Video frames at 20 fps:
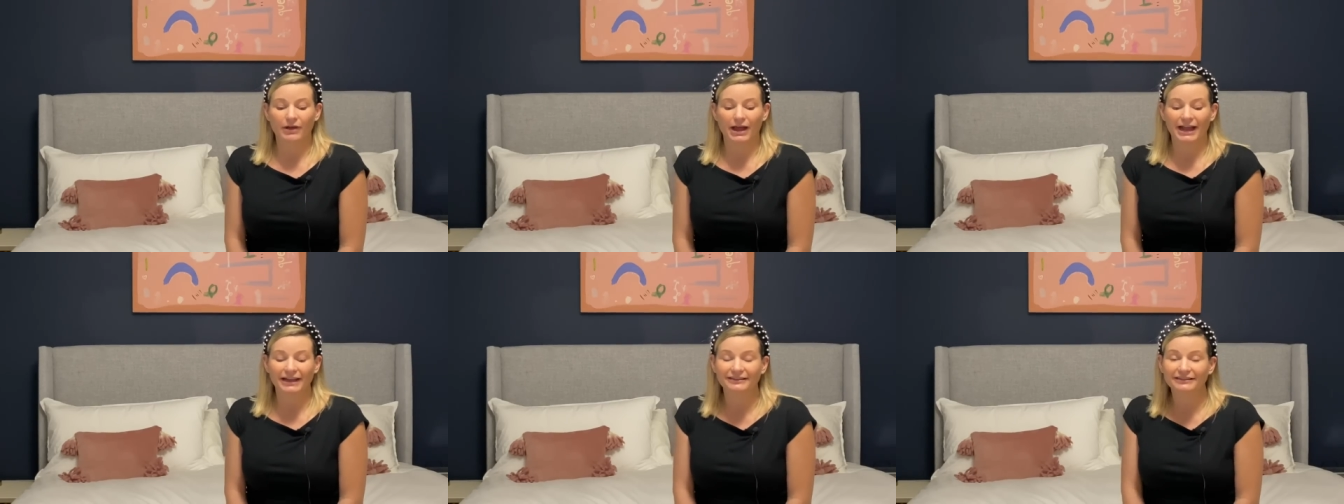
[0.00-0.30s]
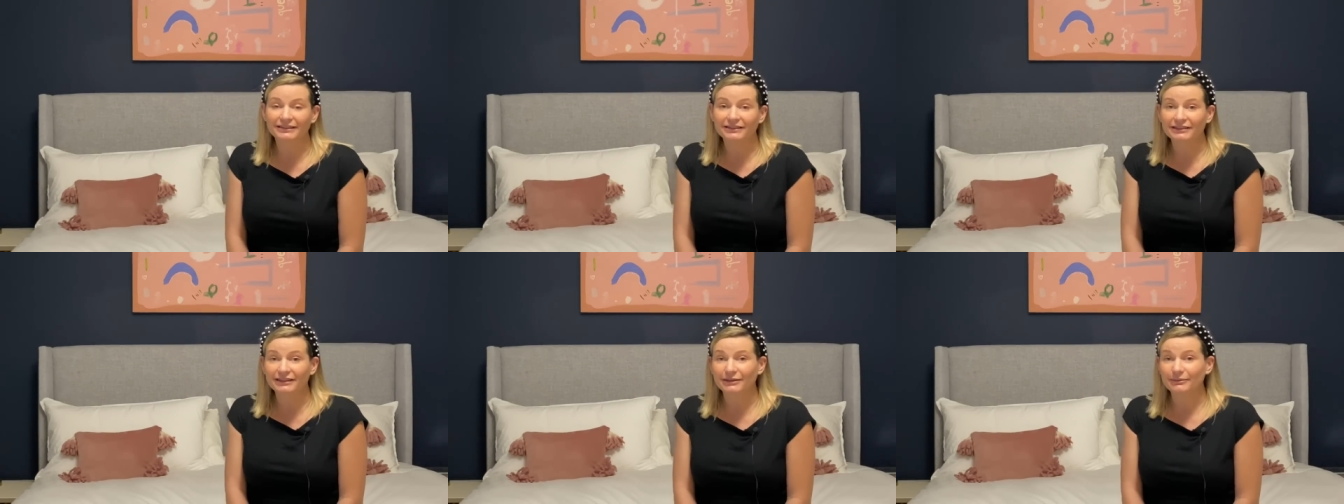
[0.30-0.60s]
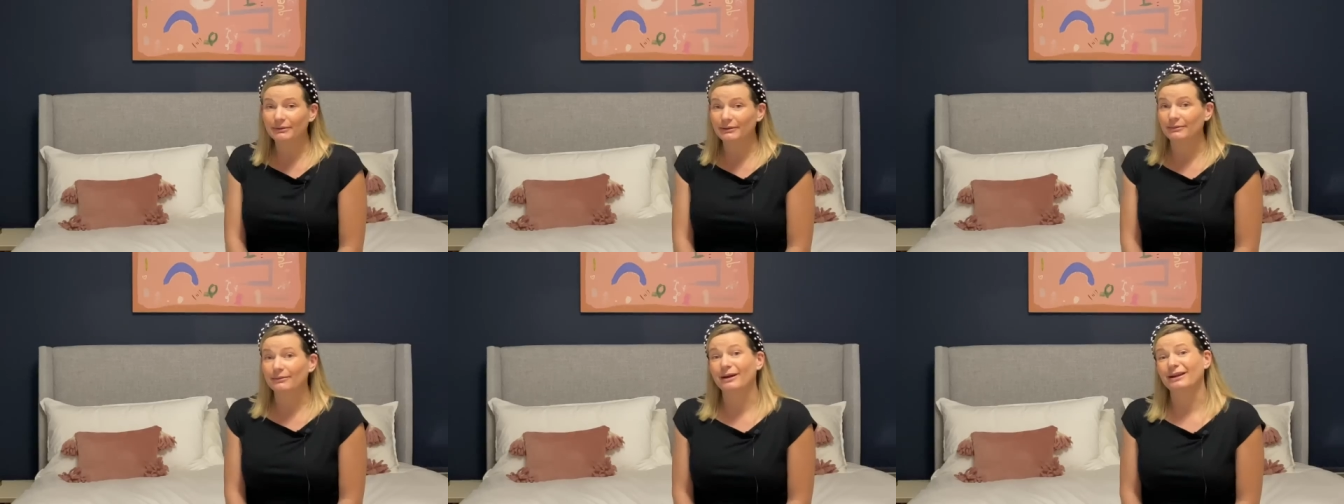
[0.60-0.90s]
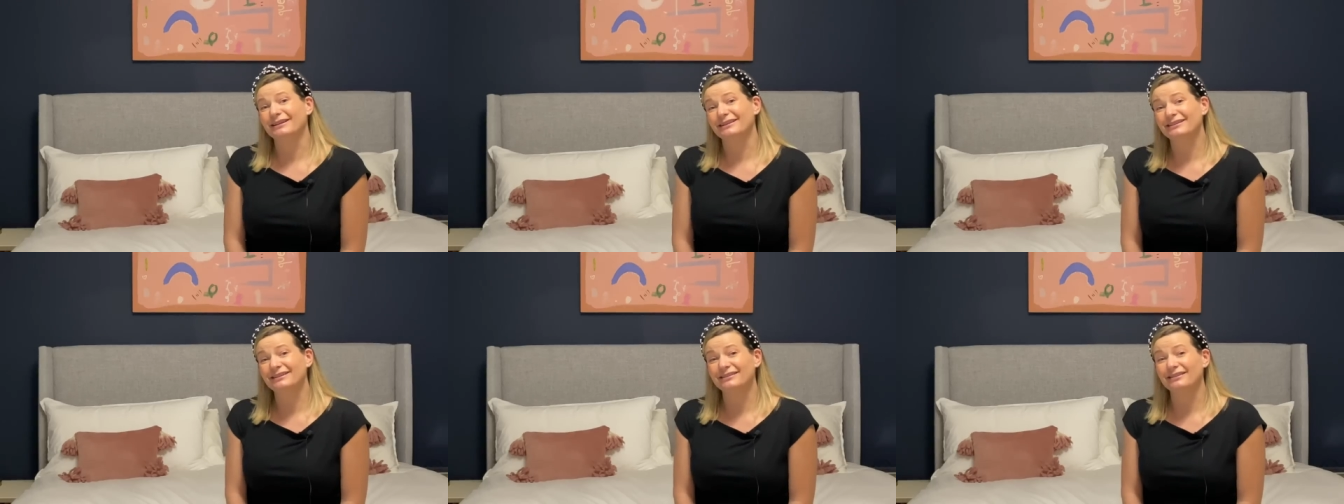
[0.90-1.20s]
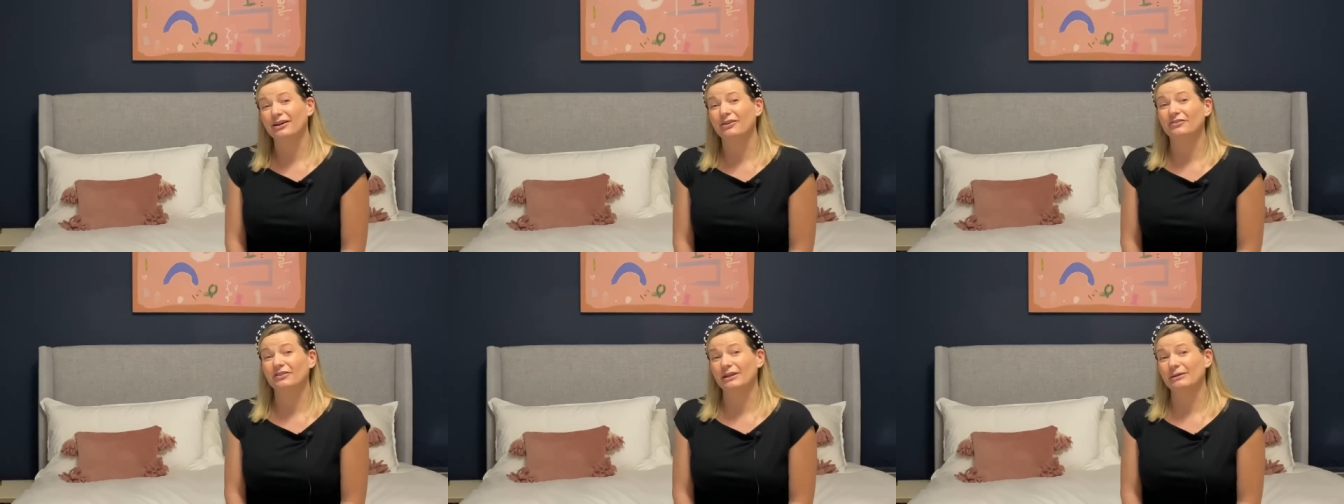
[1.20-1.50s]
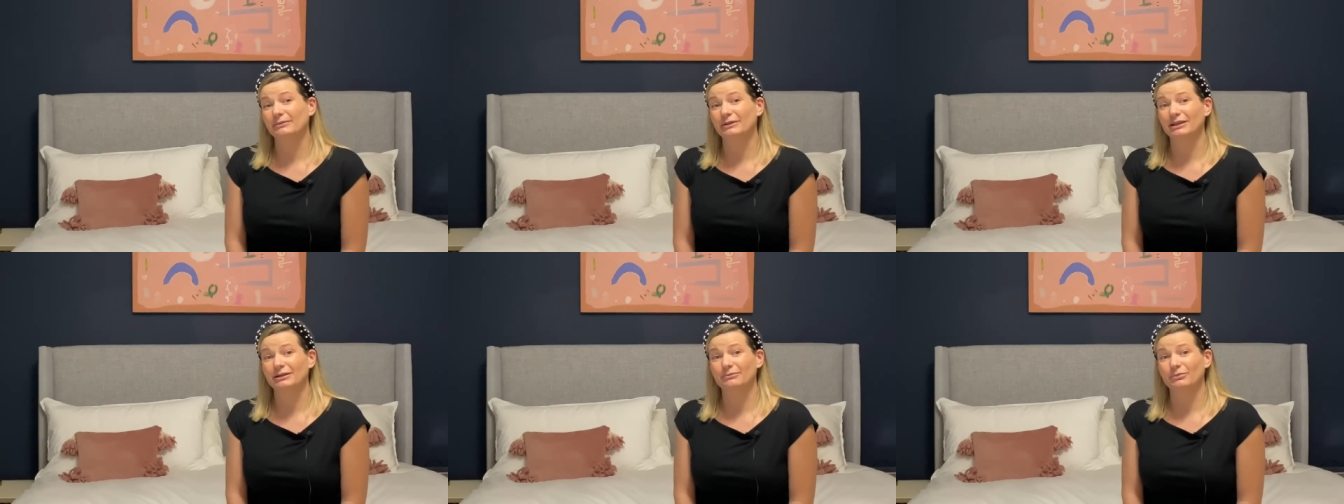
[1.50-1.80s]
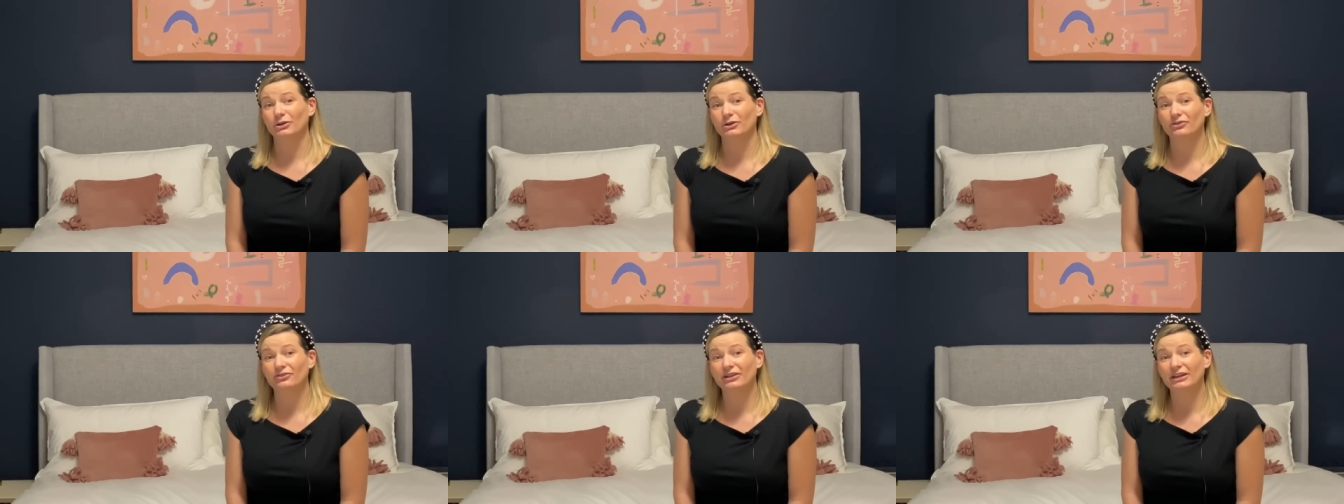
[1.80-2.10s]
Ideally, we wanted to tell family in
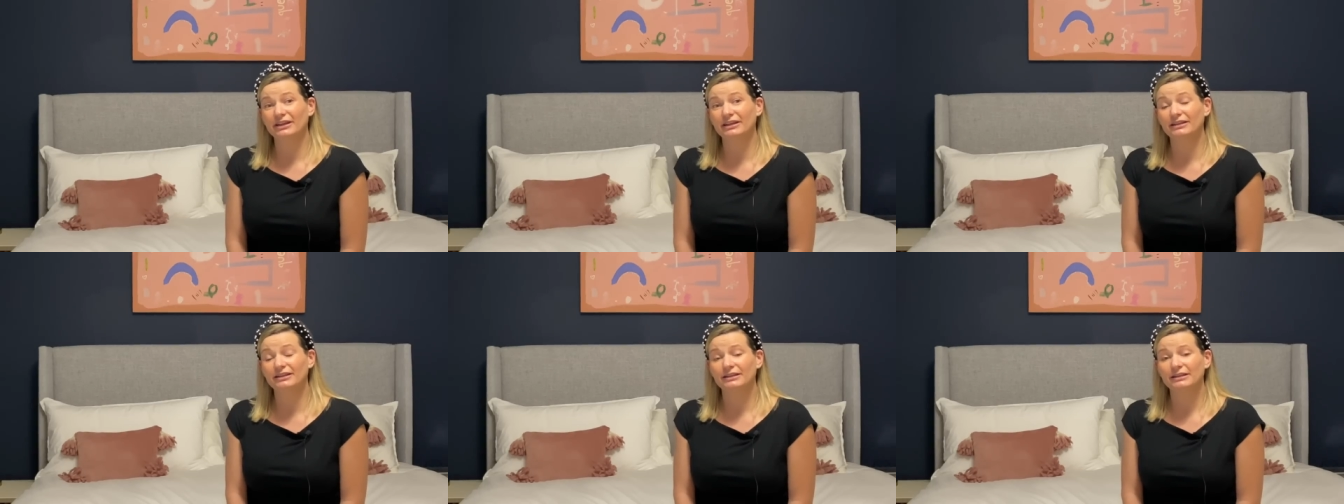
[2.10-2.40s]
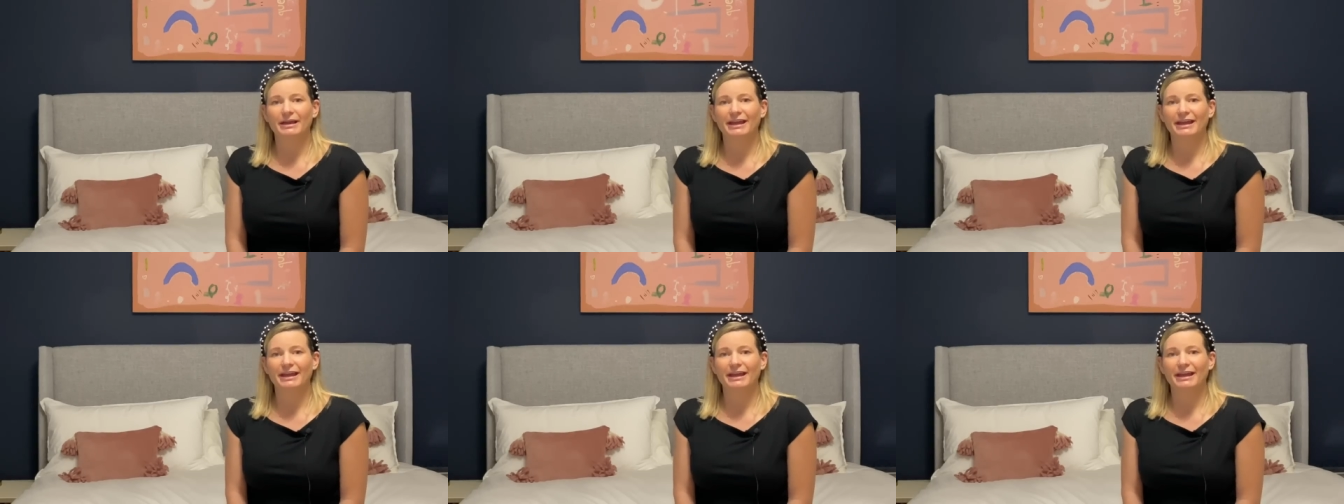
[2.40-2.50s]
person,